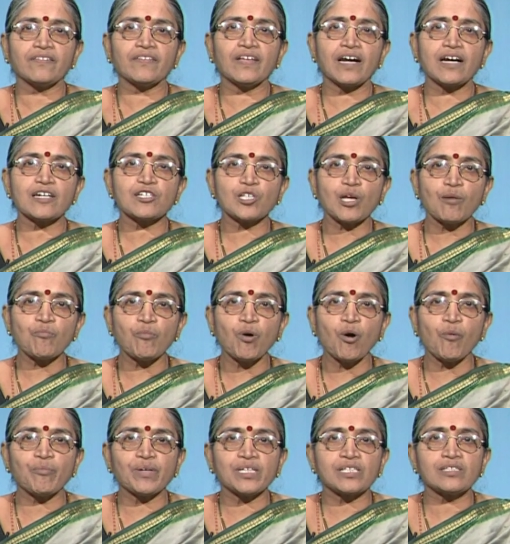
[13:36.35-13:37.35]
There are some
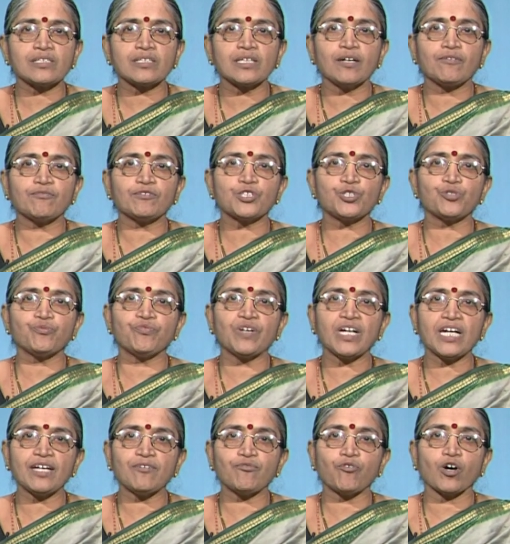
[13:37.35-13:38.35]
more myths which
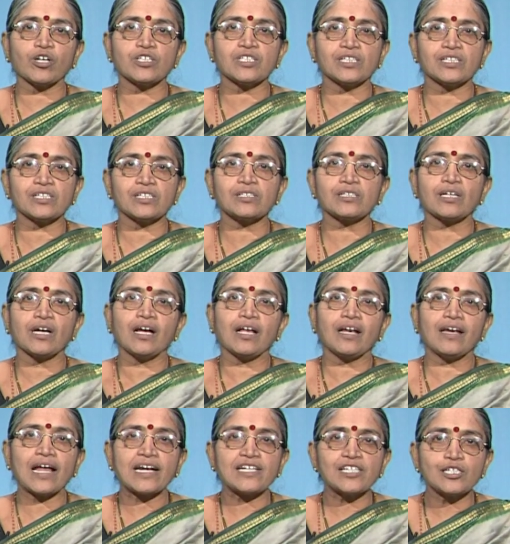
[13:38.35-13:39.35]
Willy fosters
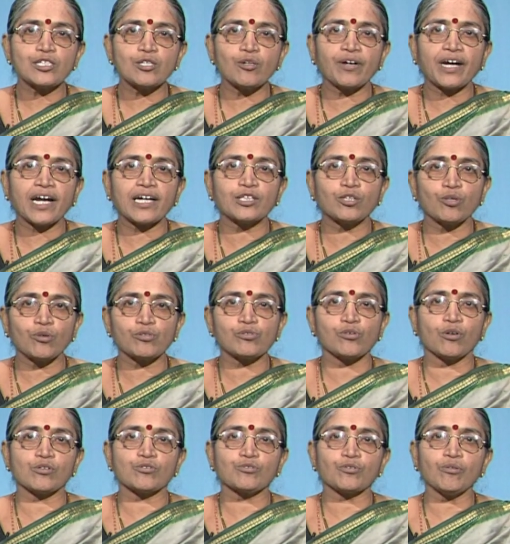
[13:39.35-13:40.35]
let us look at
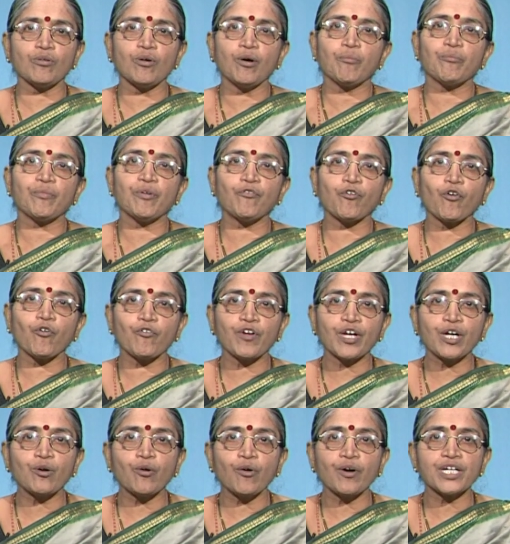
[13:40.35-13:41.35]
those also before
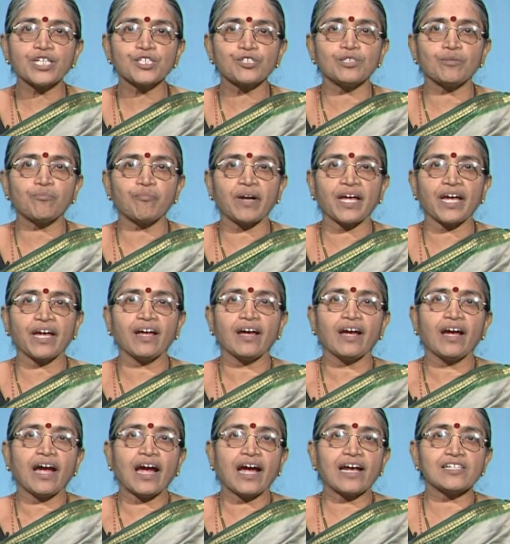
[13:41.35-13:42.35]
we go into the play
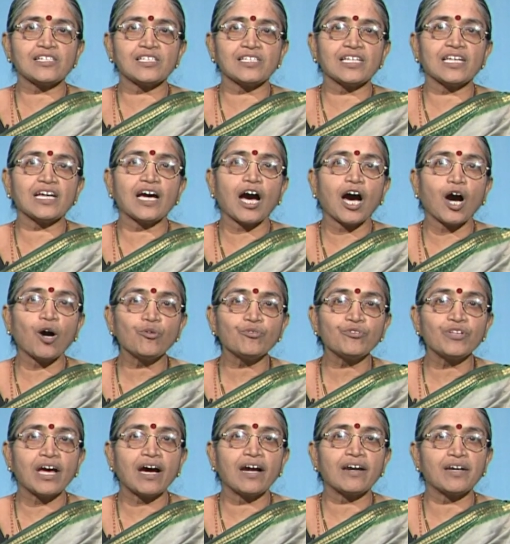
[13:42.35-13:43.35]
and see how
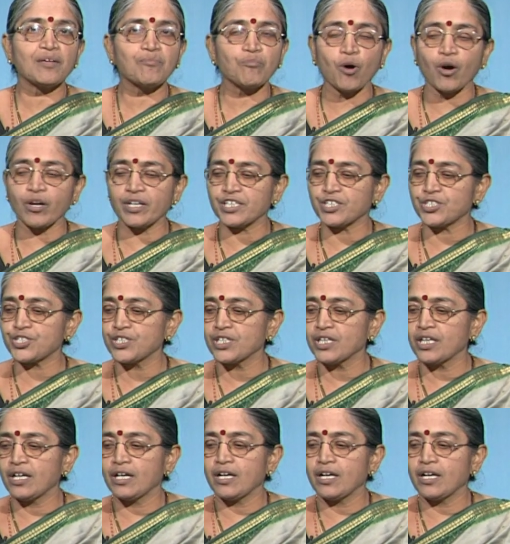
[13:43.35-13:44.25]
they are demolished.